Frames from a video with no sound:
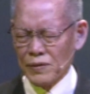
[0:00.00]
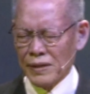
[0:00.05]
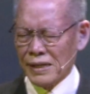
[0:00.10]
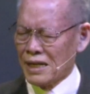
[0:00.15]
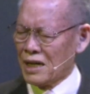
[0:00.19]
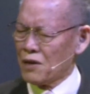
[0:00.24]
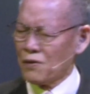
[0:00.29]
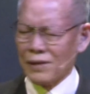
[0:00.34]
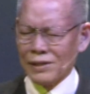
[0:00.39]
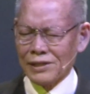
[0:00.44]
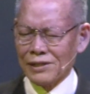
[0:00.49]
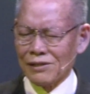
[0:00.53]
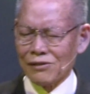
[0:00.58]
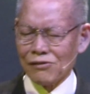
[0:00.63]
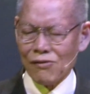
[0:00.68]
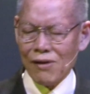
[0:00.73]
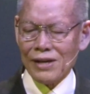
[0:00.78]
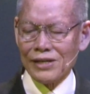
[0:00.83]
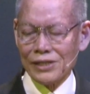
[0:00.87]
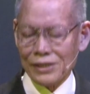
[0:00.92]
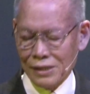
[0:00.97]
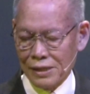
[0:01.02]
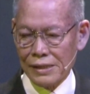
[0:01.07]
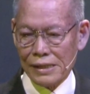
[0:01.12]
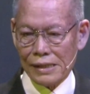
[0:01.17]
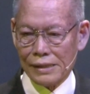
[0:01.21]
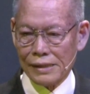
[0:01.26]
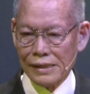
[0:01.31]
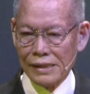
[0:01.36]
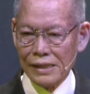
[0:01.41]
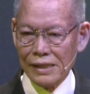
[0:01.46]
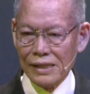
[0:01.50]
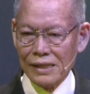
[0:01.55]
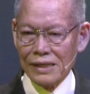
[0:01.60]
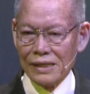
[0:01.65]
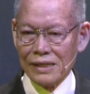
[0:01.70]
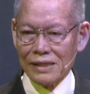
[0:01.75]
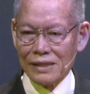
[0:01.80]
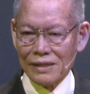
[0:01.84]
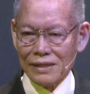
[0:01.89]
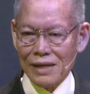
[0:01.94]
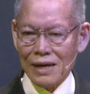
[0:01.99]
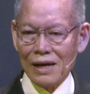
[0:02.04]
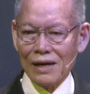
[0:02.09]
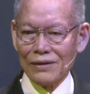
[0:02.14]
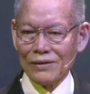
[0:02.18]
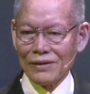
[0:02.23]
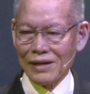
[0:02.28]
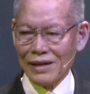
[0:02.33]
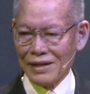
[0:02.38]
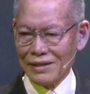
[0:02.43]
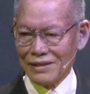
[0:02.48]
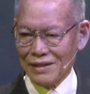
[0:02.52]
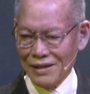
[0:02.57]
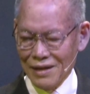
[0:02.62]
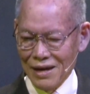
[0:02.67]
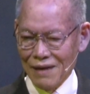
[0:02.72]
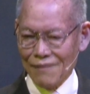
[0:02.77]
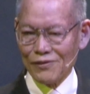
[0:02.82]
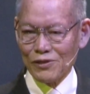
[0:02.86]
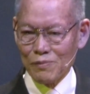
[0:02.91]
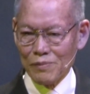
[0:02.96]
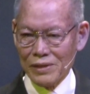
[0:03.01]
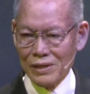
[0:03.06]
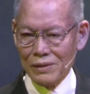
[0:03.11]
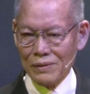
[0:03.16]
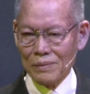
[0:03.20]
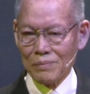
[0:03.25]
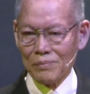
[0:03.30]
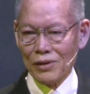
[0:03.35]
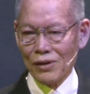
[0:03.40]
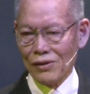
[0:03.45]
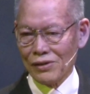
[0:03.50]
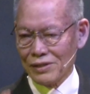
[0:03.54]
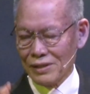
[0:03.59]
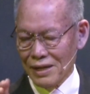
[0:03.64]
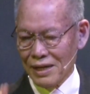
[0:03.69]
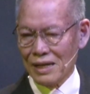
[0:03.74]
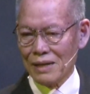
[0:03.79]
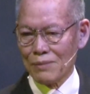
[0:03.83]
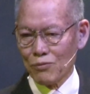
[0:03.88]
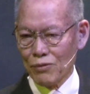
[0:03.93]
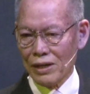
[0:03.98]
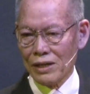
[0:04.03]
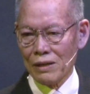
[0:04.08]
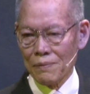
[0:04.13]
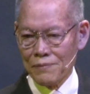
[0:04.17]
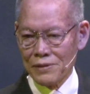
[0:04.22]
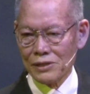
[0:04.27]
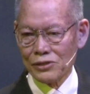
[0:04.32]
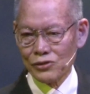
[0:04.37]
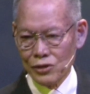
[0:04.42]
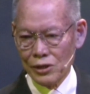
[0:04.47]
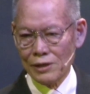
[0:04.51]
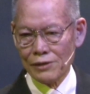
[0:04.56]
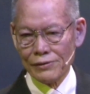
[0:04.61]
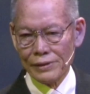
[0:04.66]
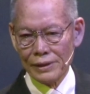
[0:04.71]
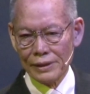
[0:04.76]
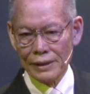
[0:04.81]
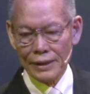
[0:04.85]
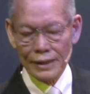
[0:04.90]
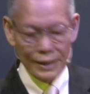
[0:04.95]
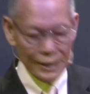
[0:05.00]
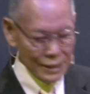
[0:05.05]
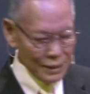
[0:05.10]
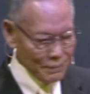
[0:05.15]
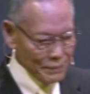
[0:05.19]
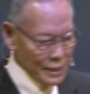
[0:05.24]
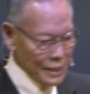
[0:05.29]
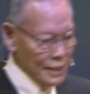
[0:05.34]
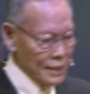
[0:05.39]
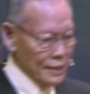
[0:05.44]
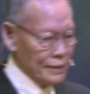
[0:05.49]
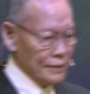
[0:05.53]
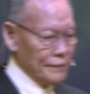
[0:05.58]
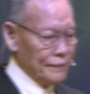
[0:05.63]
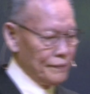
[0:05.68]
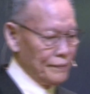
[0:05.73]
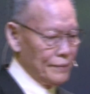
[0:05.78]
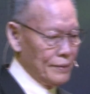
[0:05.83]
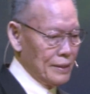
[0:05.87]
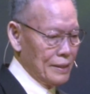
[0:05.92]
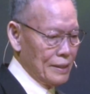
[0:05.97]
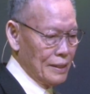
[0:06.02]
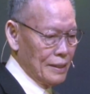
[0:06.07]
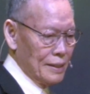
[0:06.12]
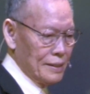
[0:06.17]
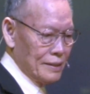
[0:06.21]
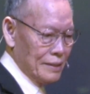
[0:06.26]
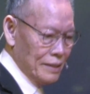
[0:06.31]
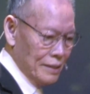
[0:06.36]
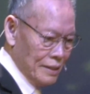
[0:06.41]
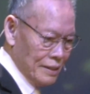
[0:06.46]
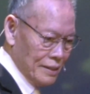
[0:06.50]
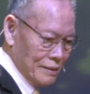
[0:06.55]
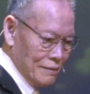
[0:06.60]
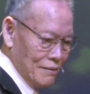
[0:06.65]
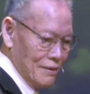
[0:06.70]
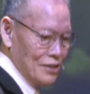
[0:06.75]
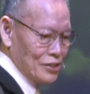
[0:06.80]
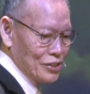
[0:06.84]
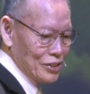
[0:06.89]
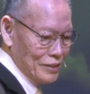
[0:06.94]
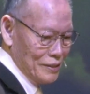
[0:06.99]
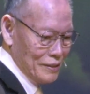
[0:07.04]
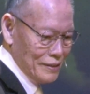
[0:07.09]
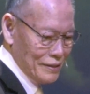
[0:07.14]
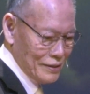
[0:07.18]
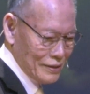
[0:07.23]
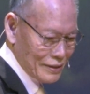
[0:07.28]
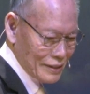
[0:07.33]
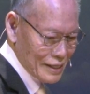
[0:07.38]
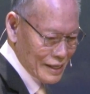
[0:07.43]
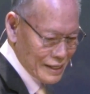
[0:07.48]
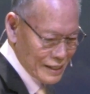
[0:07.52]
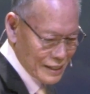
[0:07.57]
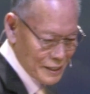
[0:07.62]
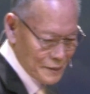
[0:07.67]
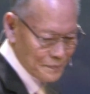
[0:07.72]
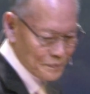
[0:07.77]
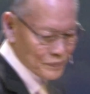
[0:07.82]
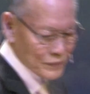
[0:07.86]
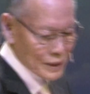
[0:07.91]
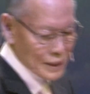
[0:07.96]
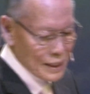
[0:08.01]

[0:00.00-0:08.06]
when I was a rascal, now God loves me because I'm one of His children. Amen. Third reason, okay?